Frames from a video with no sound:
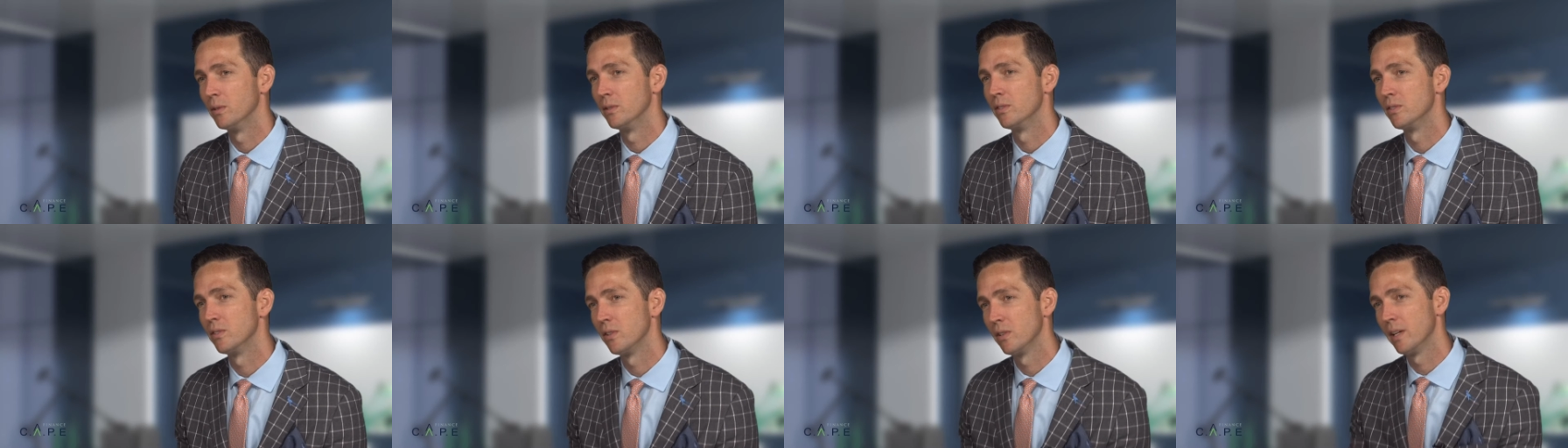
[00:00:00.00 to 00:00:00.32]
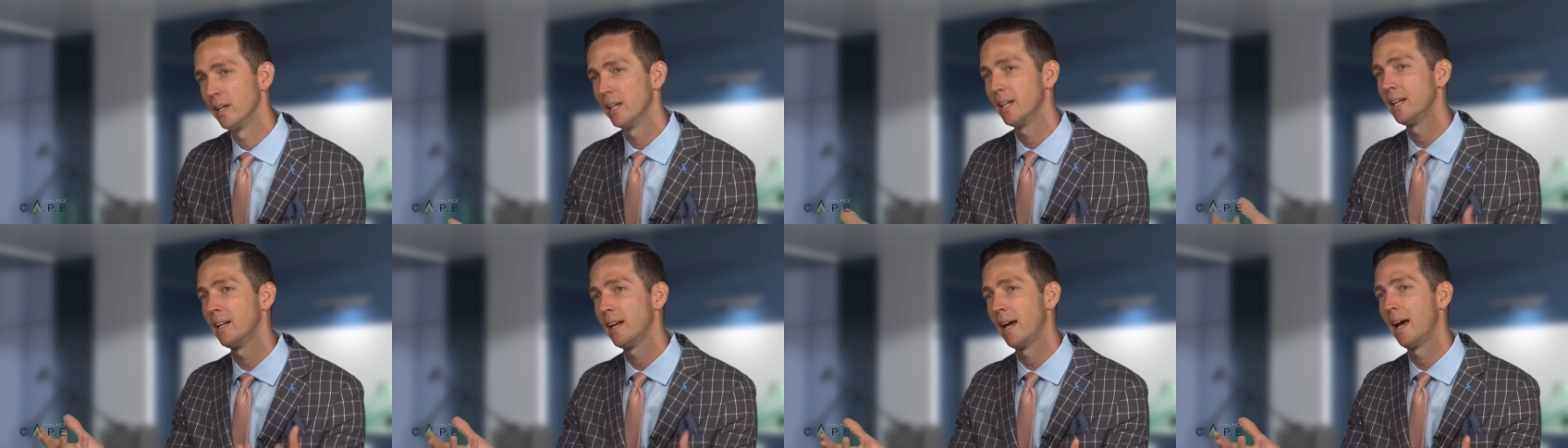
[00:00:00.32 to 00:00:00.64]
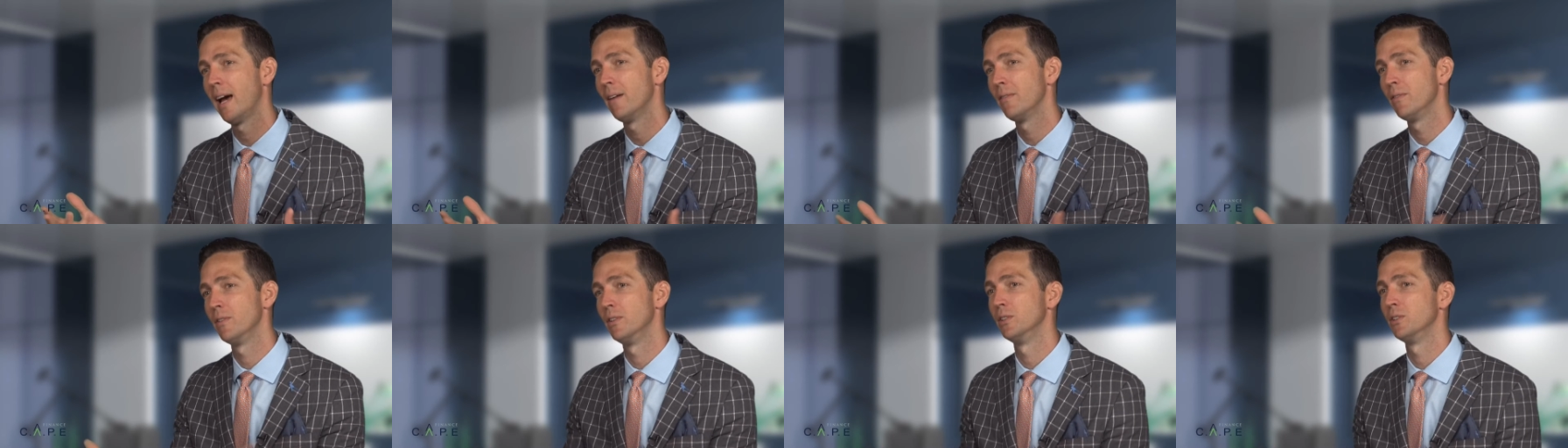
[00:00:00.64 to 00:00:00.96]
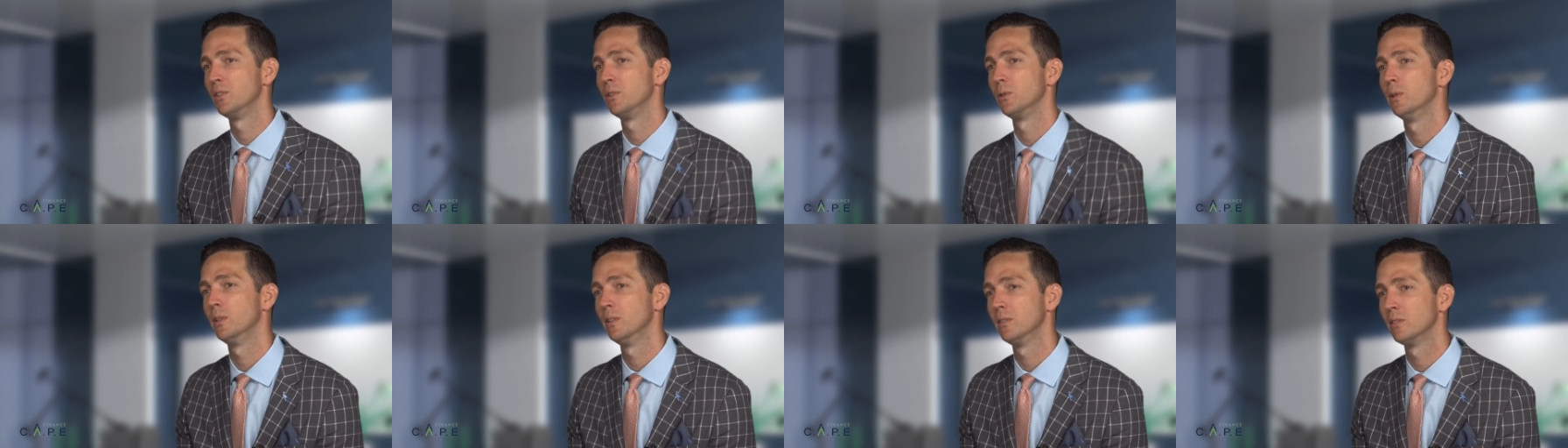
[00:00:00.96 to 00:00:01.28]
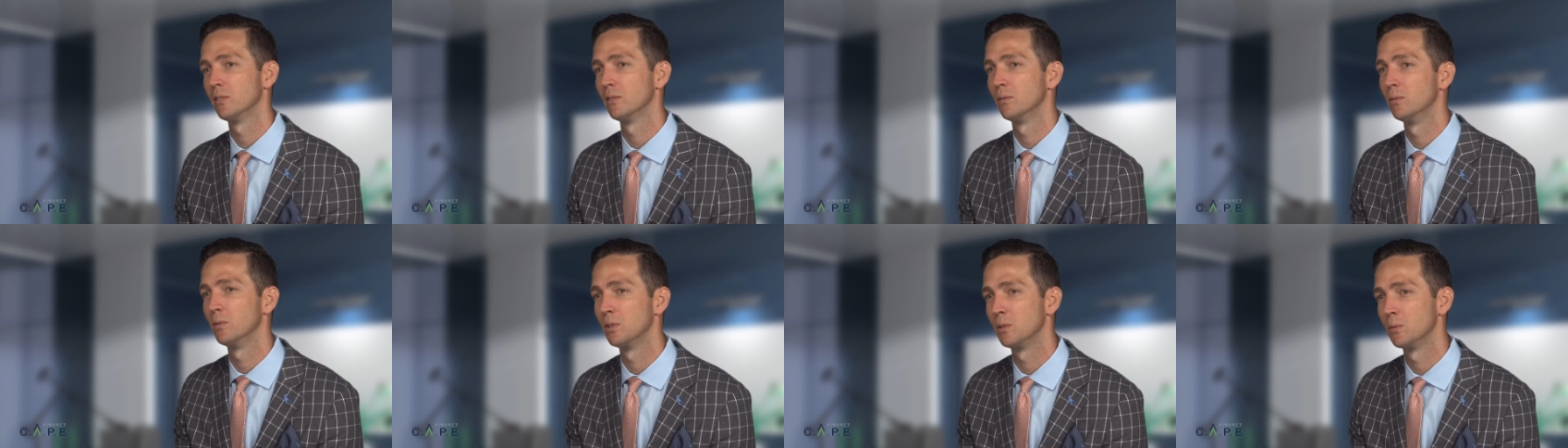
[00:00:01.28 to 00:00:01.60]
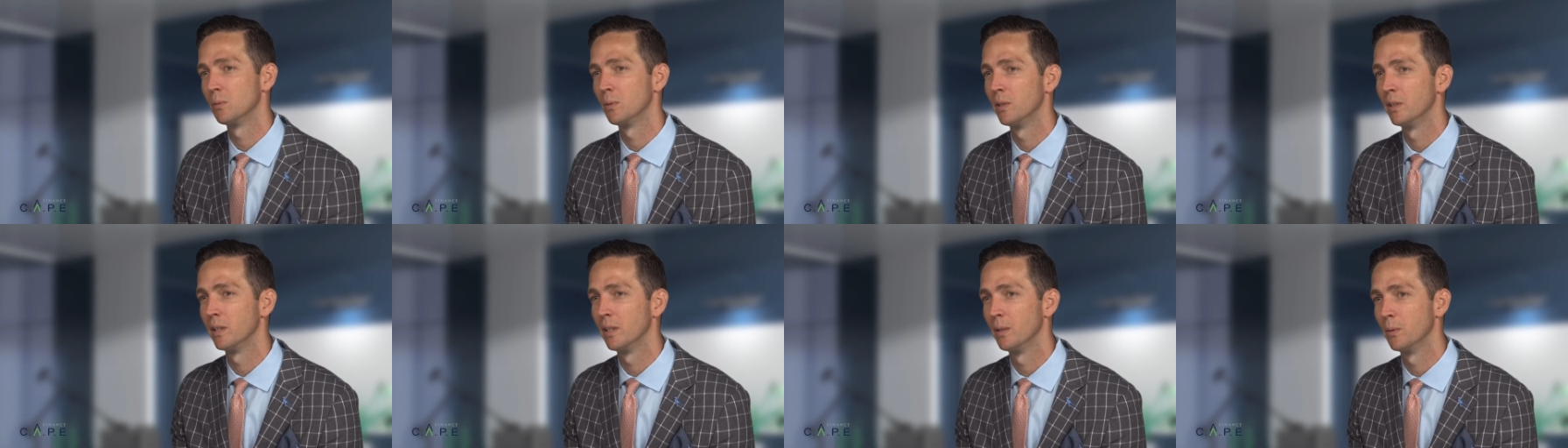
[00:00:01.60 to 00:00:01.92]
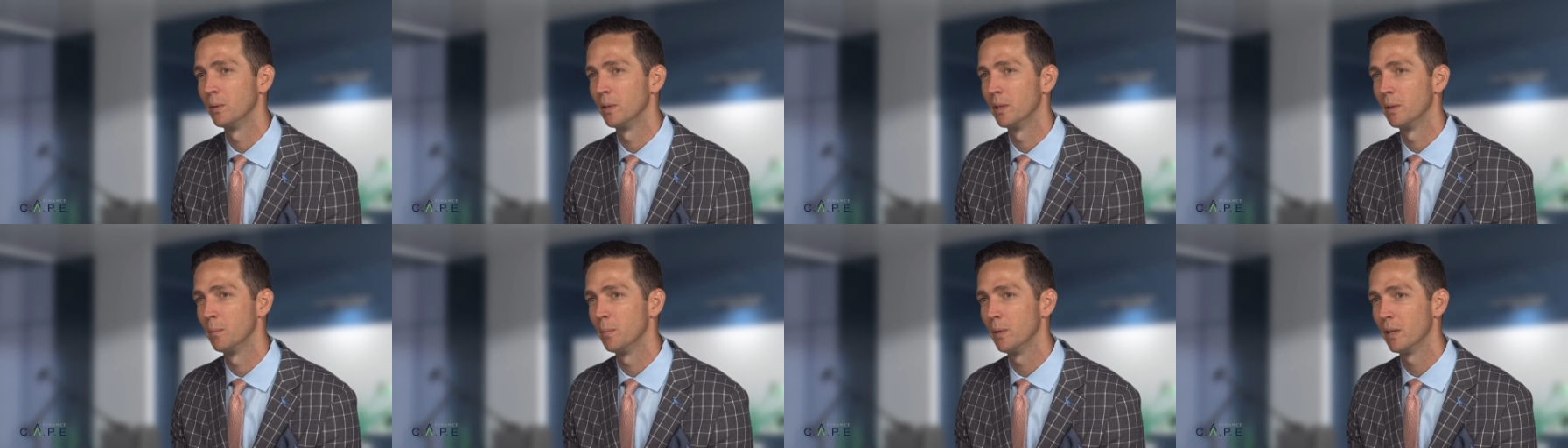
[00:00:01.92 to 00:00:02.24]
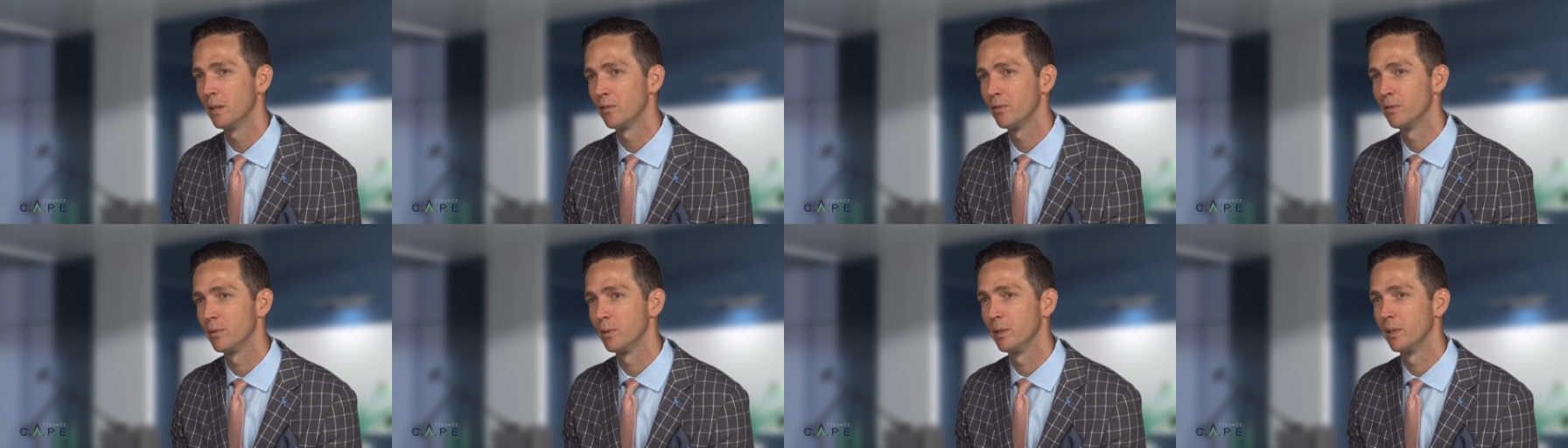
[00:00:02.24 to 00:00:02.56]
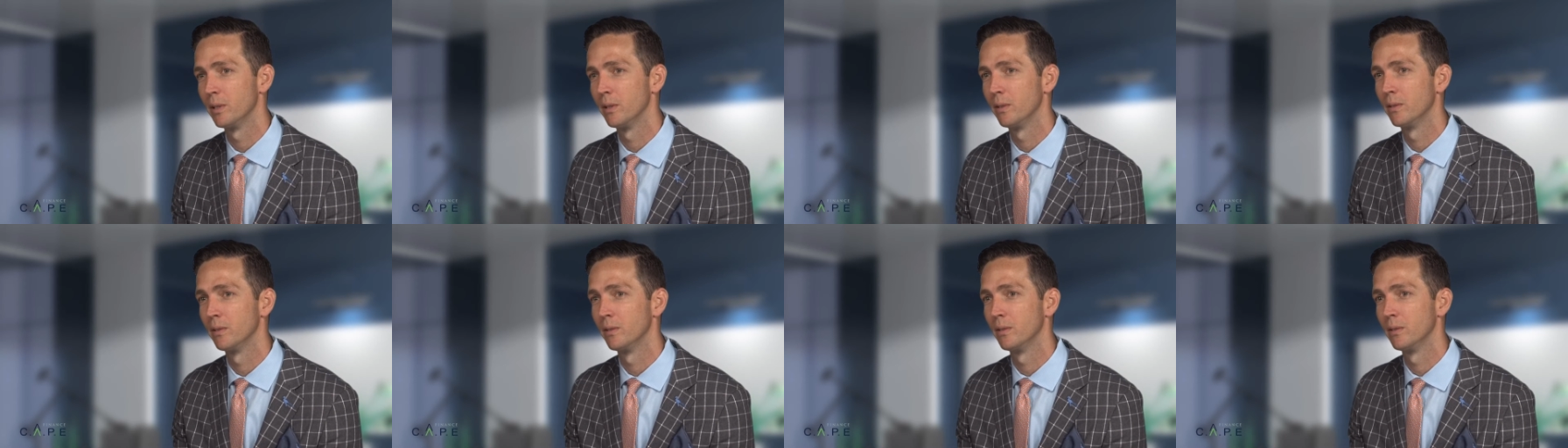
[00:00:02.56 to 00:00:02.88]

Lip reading: And so they can have their choice of which one they want to pick for you.